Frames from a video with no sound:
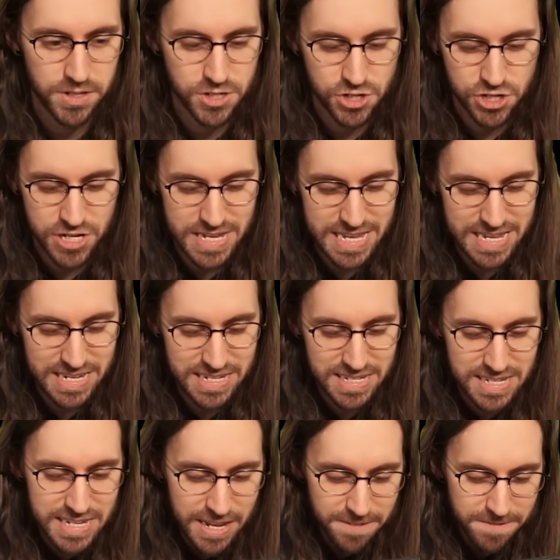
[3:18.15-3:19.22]
the
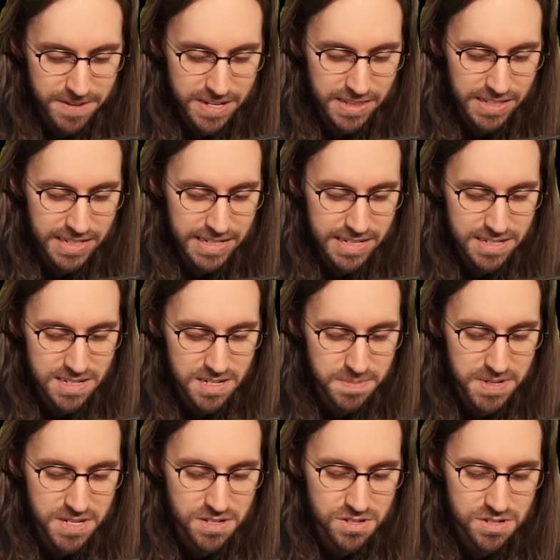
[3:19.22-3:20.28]
cheese definitely needs to
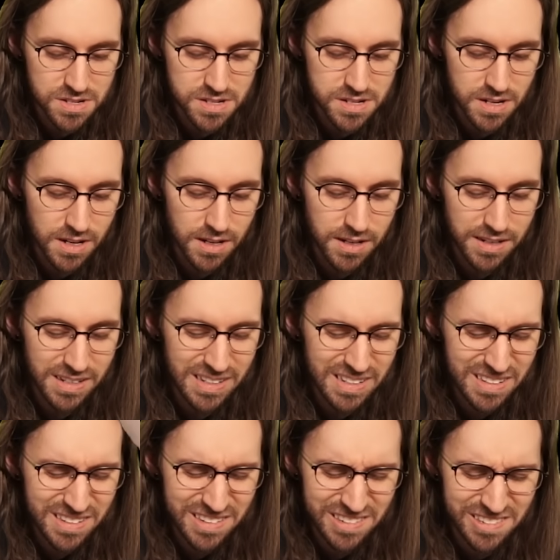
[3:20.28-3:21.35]
be stirred.
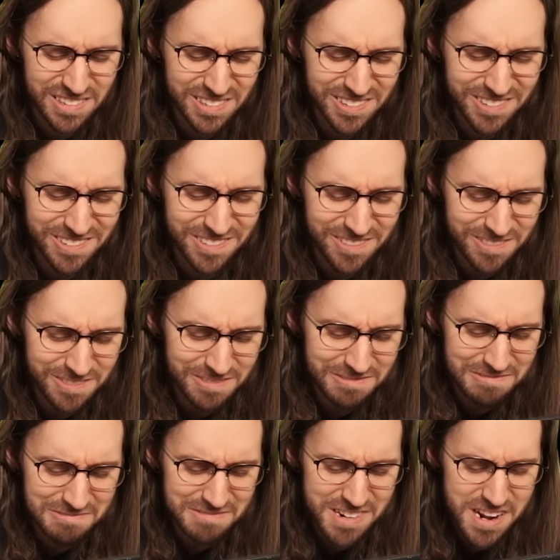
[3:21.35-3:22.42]
Oh,
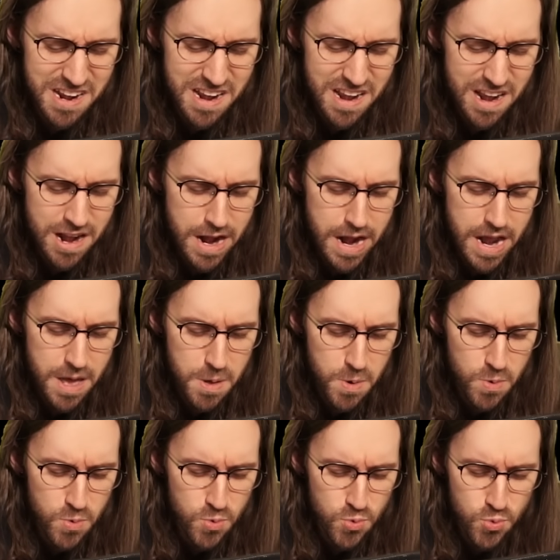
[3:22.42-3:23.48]

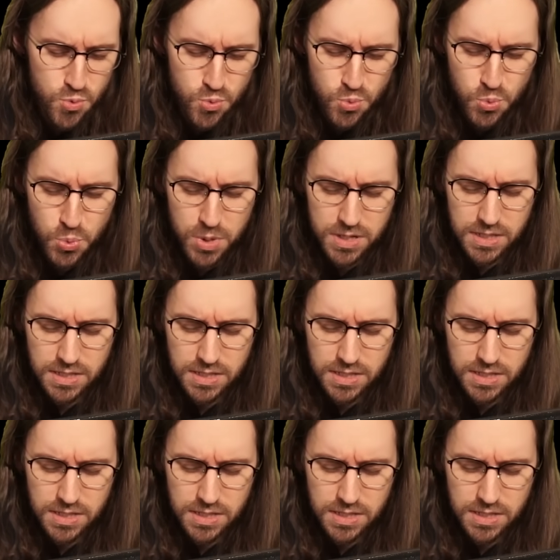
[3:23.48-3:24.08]
no.